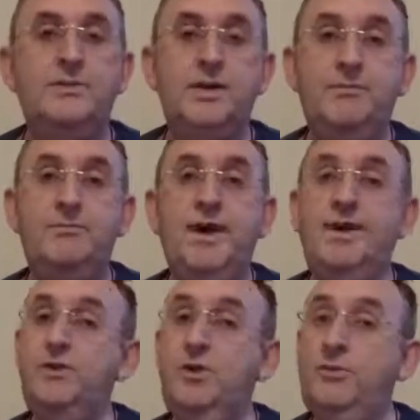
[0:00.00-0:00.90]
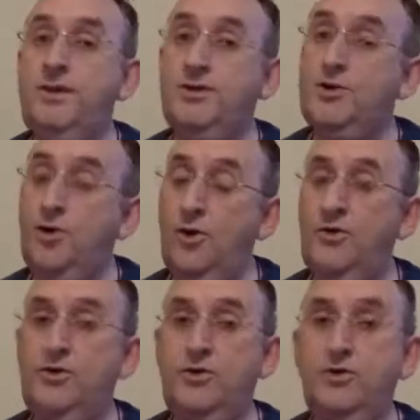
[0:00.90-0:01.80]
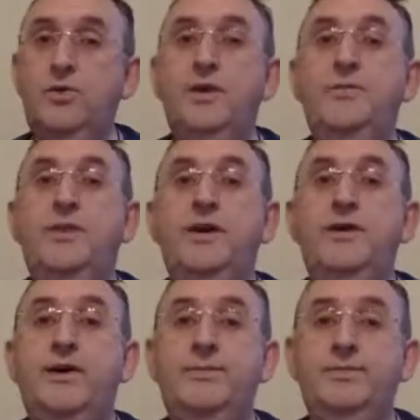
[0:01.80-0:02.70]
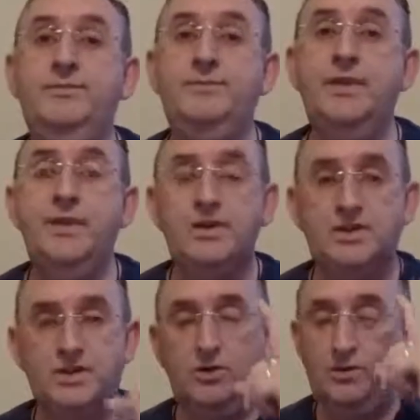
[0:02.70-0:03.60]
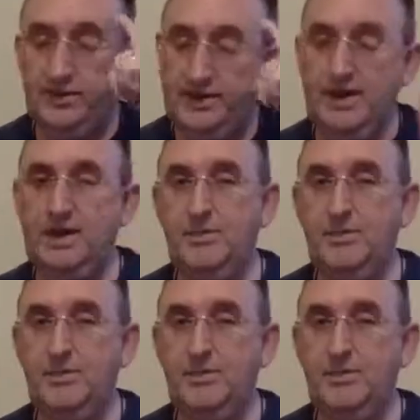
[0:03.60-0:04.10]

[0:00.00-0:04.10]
but it might not be the call that you want to pick up. So think